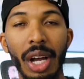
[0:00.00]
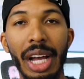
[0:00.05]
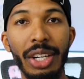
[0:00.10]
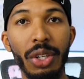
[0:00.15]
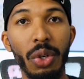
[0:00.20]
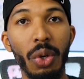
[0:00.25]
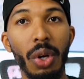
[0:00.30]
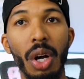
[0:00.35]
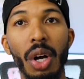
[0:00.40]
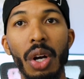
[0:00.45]
I
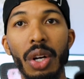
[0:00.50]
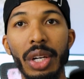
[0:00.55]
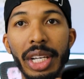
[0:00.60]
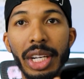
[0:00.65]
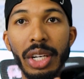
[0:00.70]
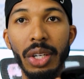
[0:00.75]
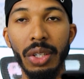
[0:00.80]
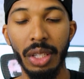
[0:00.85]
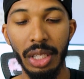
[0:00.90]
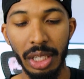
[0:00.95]
do an
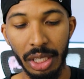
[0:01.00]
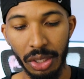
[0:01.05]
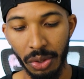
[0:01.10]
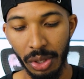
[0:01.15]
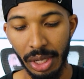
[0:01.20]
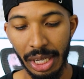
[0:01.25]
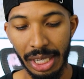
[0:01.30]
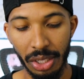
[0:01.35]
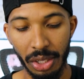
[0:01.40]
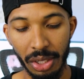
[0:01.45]
on-ear look
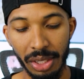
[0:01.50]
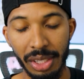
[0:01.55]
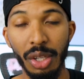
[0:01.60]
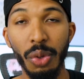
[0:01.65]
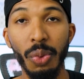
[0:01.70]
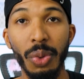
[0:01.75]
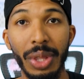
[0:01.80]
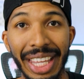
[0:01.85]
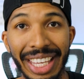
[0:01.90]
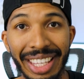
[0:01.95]
so you guys can
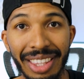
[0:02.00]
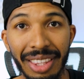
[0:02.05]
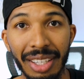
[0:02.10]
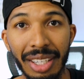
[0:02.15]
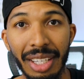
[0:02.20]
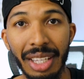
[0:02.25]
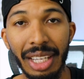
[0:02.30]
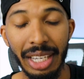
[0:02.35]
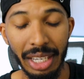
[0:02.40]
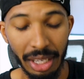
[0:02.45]
see what they
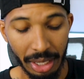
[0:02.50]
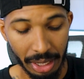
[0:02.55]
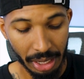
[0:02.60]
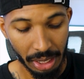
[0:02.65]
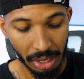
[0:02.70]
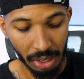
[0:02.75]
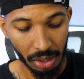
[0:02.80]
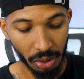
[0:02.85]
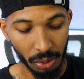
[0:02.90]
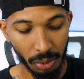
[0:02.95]
look like.
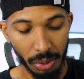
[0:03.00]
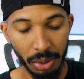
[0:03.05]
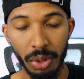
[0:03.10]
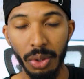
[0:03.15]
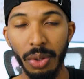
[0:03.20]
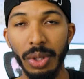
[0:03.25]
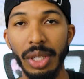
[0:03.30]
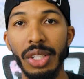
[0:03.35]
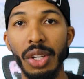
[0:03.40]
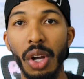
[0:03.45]
So we'll
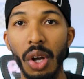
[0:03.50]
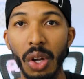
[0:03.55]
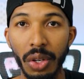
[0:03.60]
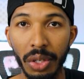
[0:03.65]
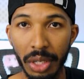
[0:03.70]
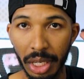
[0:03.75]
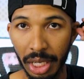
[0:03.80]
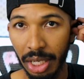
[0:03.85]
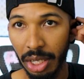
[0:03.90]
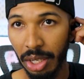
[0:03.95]
do these
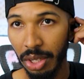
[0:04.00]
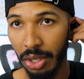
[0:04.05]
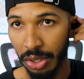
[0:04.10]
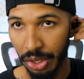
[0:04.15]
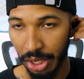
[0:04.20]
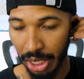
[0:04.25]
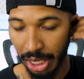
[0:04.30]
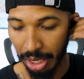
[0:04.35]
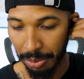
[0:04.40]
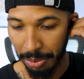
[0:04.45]
on ear
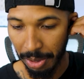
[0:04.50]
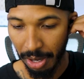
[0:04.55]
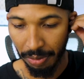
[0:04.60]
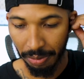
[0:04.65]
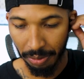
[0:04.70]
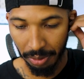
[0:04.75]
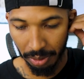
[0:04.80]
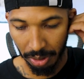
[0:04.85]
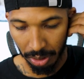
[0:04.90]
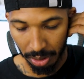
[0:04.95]
and check them
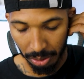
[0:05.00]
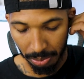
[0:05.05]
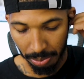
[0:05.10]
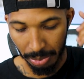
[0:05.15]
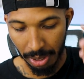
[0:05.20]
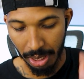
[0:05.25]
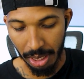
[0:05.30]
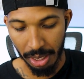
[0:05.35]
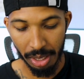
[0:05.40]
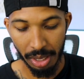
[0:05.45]
out for a little
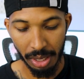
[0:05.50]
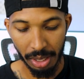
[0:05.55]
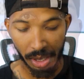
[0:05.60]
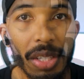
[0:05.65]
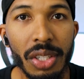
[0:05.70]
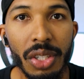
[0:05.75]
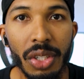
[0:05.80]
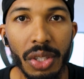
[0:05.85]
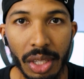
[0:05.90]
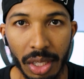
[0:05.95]
bit.
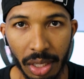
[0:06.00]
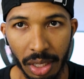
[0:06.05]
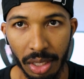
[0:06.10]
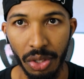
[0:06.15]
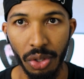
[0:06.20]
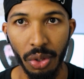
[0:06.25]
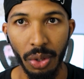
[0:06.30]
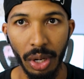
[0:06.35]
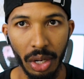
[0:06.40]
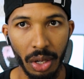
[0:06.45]
This is the
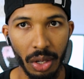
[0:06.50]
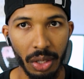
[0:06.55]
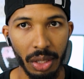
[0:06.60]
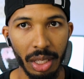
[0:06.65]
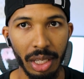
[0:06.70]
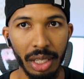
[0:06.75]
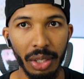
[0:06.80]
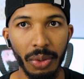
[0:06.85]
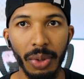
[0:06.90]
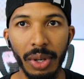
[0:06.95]
straight on
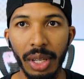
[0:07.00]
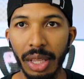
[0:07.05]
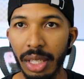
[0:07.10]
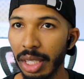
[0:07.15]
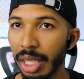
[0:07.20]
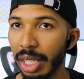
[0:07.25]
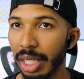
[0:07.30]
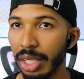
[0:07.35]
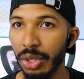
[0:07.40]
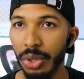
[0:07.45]
look, what I
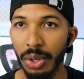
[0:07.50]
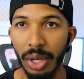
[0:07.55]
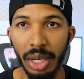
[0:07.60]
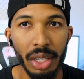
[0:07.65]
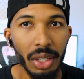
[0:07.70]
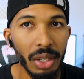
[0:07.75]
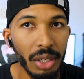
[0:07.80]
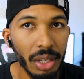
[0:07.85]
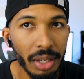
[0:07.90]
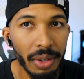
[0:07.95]
look like
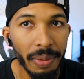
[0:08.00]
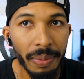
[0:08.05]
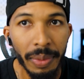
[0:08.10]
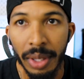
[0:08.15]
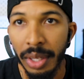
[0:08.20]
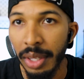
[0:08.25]
straight on.